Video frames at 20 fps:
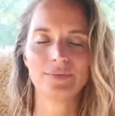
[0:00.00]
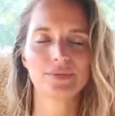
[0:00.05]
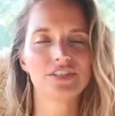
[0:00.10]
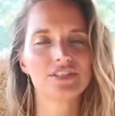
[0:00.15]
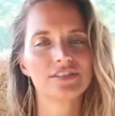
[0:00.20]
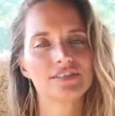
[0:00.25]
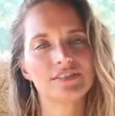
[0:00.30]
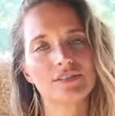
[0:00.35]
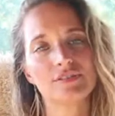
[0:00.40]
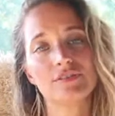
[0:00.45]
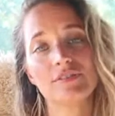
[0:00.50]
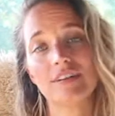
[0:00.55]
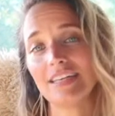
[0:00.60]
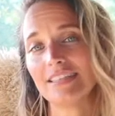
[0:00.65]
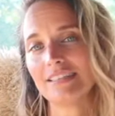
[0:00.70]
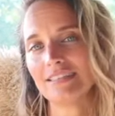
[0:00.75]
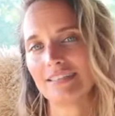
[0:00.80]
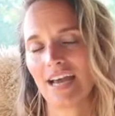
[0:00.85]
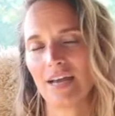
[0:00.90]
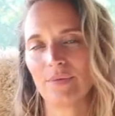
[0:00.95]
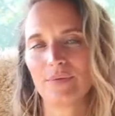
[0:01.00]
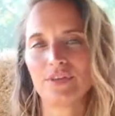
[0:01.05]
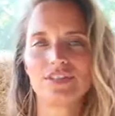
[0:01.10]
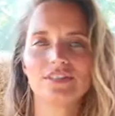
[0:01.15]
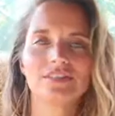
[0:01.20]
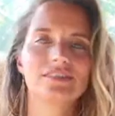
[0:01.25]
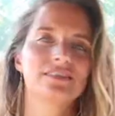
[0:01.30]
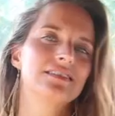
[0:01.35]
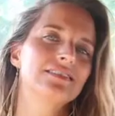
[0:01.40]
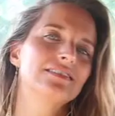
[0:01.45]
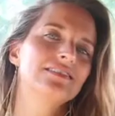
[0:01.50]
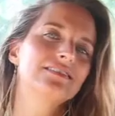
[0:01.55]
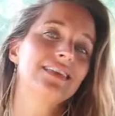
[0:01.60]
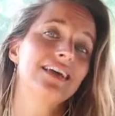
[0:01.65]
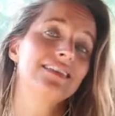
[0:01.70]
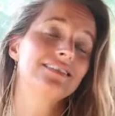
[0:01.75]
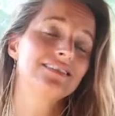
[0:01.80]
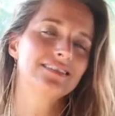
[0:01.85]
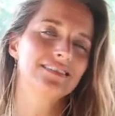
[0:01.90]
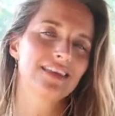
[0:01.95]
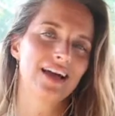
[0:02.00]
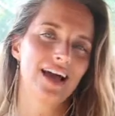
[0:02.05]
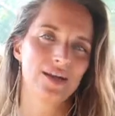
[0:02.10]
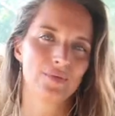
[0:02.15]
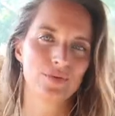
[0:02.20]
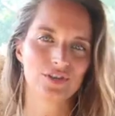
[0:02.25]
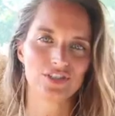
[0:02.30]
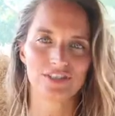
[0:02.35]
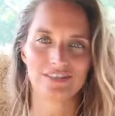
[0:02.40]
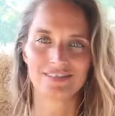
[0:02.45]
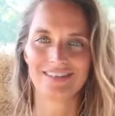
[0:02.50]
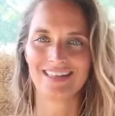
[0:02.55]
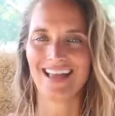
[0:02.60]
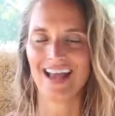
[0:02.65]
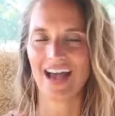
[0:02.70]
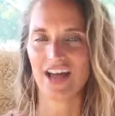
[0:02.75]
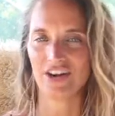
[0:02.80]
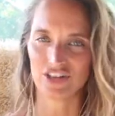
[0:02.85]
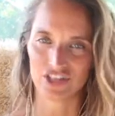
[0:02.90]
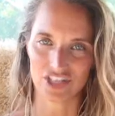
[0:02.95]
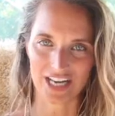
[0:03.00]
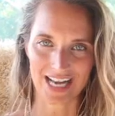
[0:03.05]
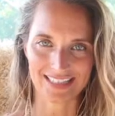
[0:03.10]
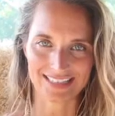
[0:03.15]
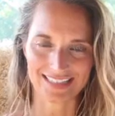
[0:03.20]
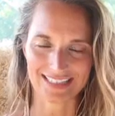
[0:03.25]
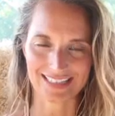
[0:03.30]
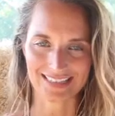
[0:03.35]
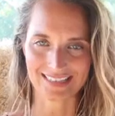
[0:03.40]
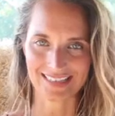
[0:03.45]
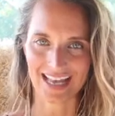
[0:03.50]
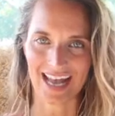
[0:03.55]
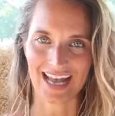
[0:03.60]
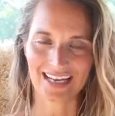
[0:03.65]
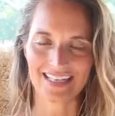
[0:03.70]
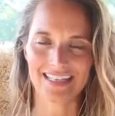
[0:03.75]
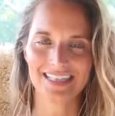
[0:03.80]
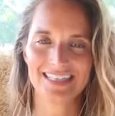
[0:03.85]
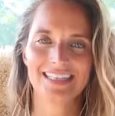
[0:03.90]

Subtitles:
which is the right side, which is the sun side, which is the energizing side.